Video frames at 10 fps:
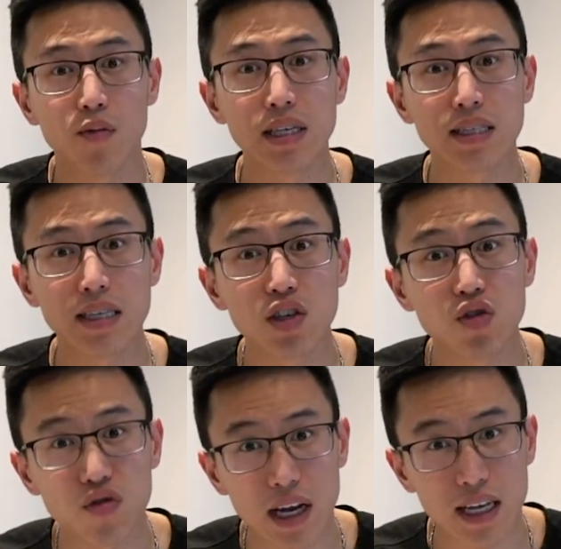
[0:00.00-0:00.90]
we see
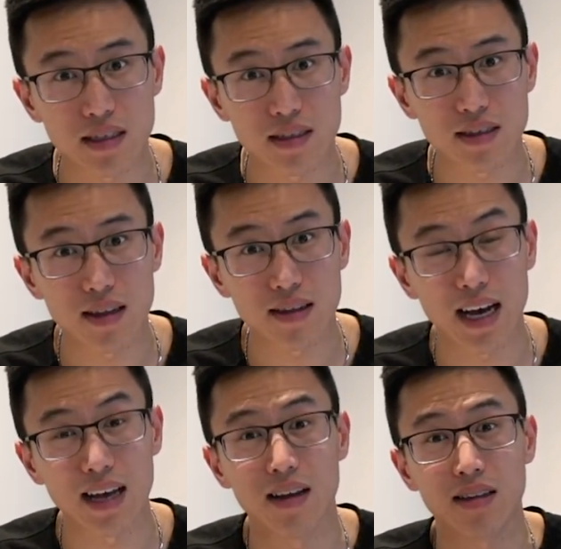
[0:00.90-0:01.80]
trends
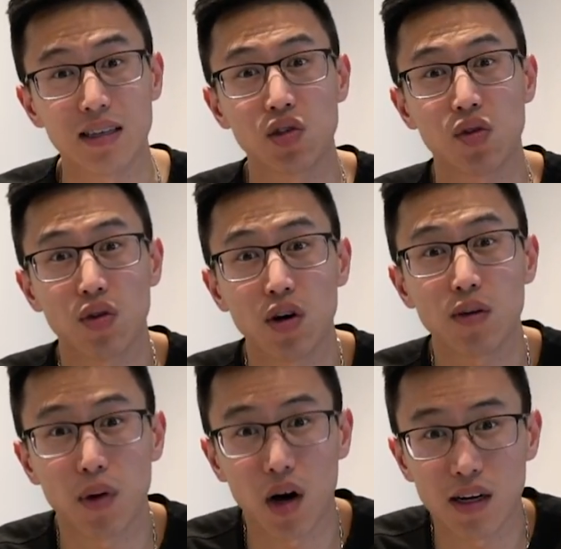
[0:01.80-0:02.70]
that these
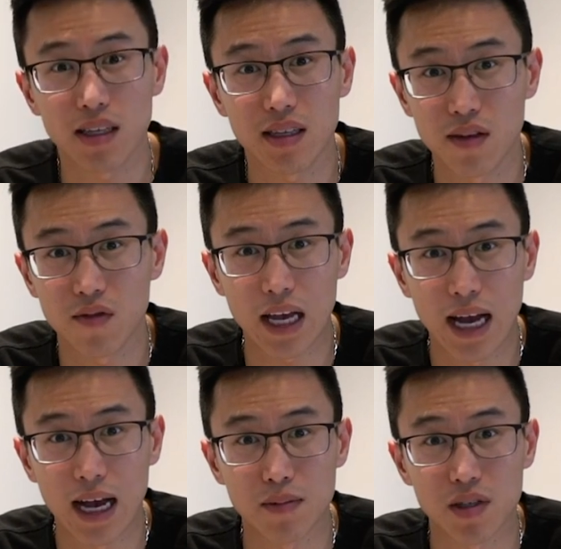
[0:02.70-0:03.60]
third-party delivery
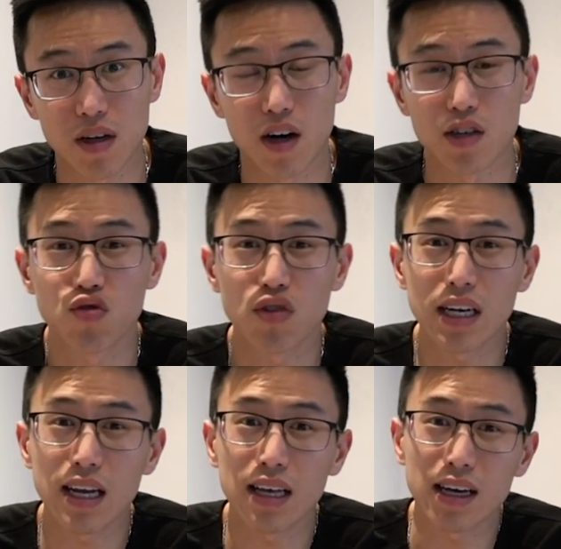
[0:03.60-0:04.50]
apps are
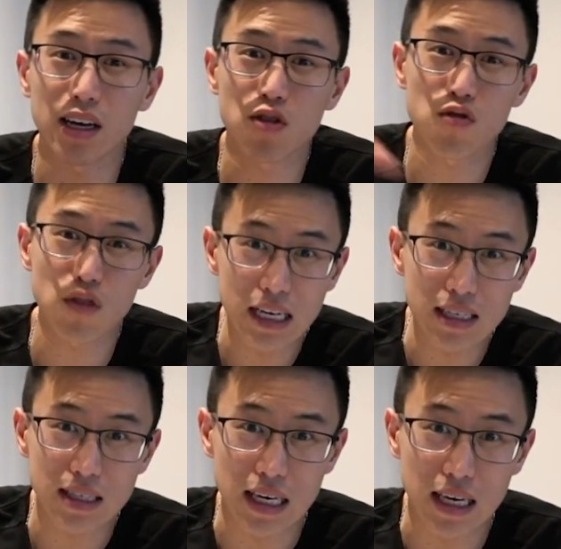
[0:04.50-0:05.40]
trending like
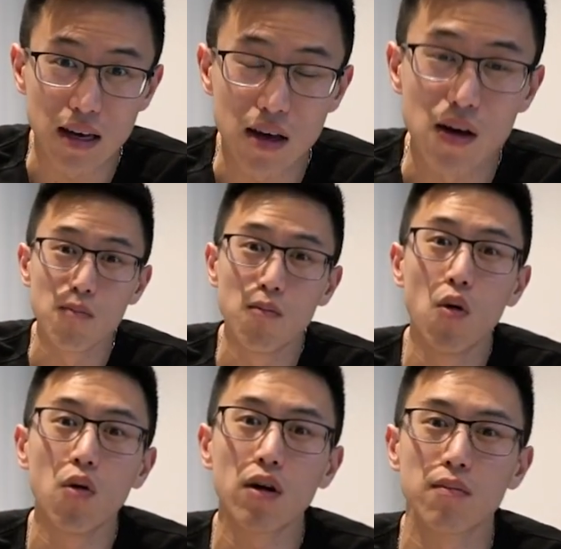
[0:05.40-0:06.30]
crazy.
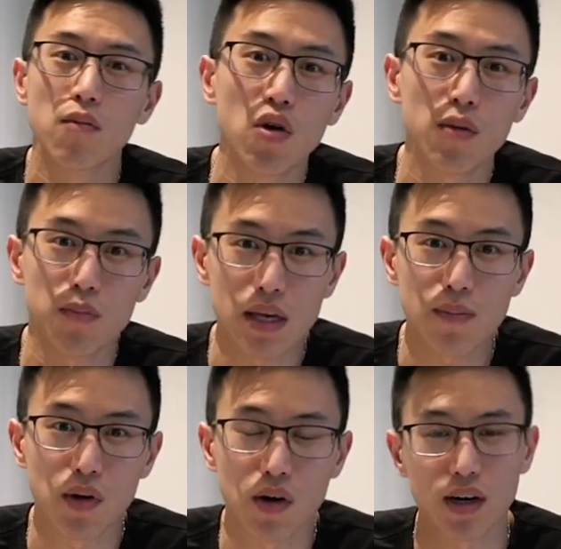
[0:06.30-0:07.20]
More and more
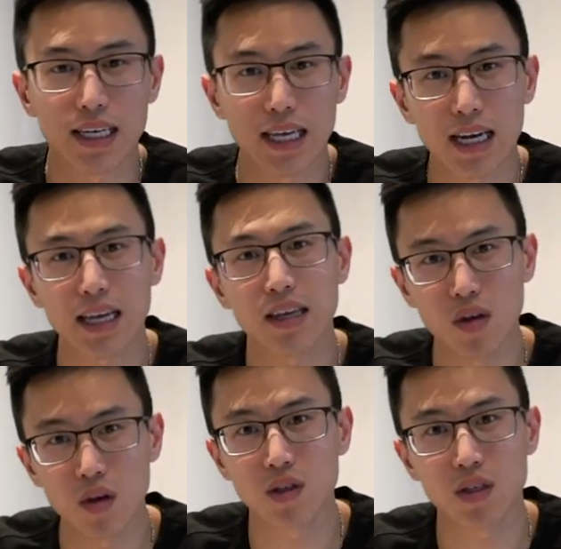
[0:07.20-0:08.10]
people are
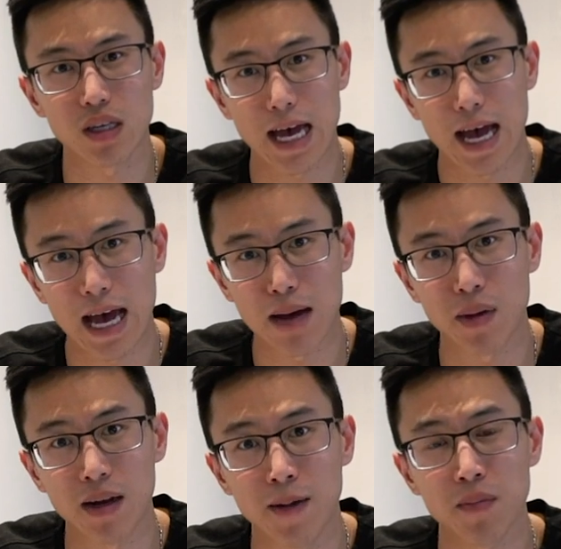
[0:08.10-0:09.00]
getting used to the
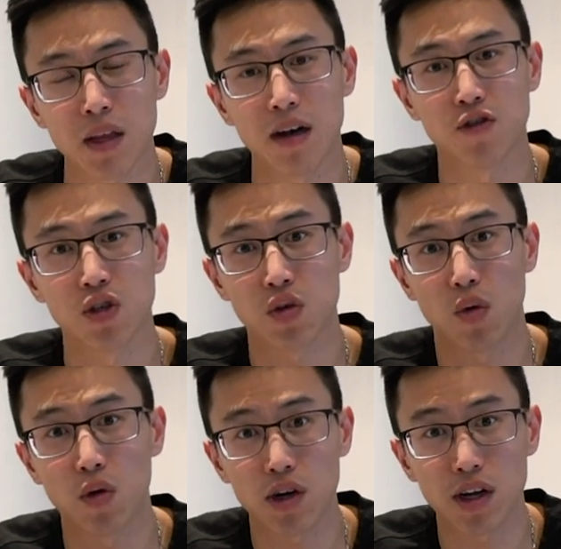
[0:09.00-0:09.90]
habit of
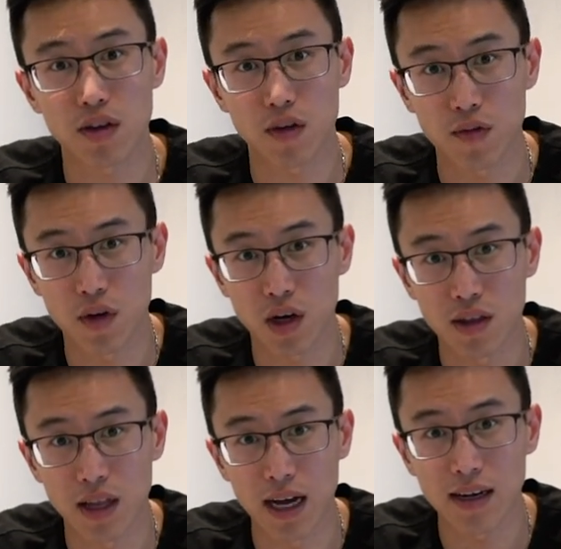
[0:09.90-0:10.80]
just ordering their food
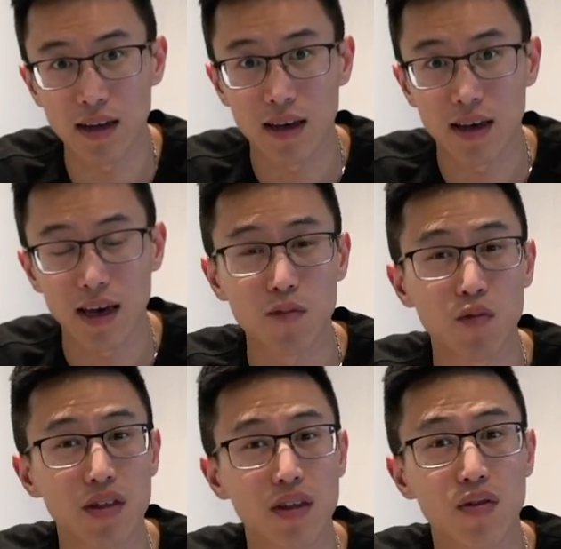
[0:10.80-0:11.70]
online,
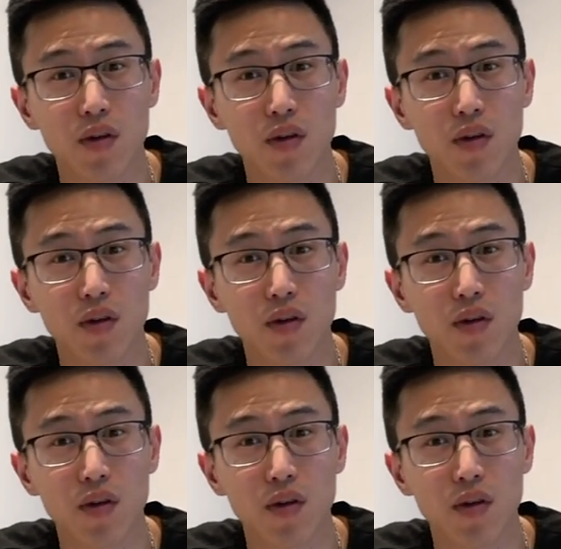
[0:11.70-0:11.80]
and within